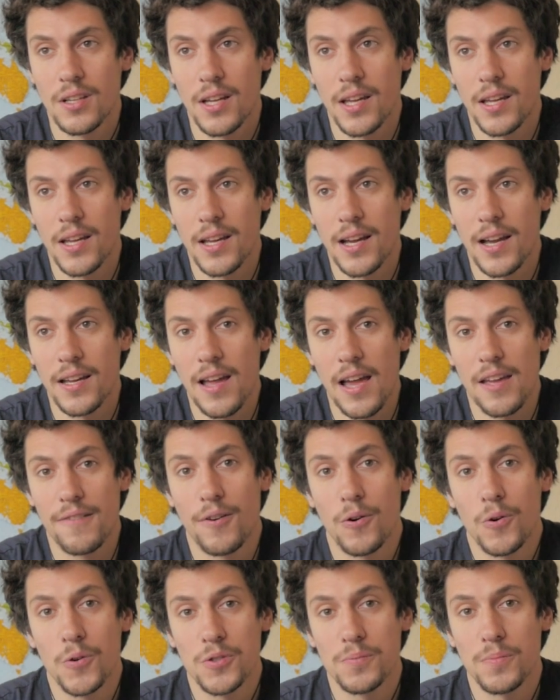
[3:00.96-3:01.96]
I
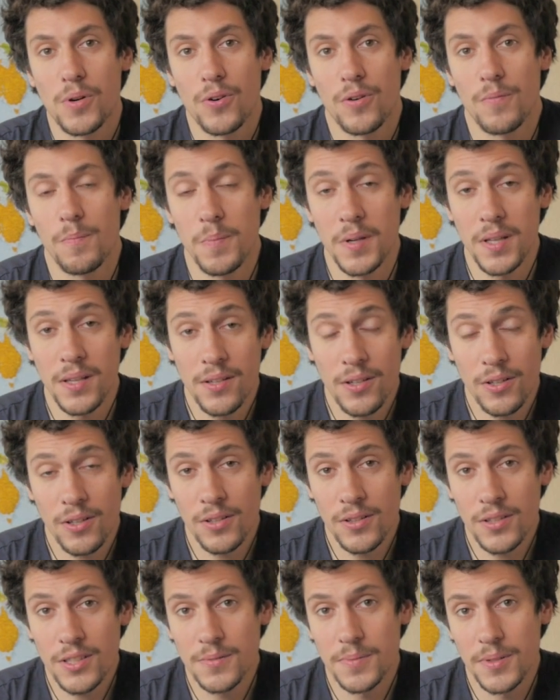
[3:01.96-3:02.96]
focus more on video
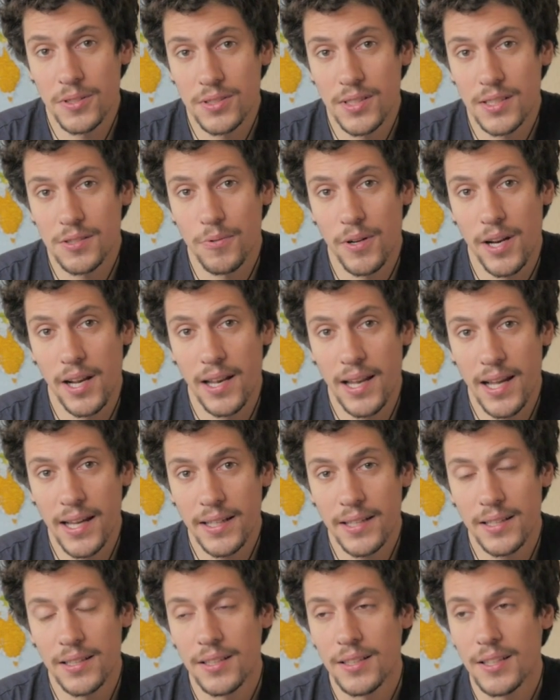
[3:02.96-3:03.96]
contests because that's what I like,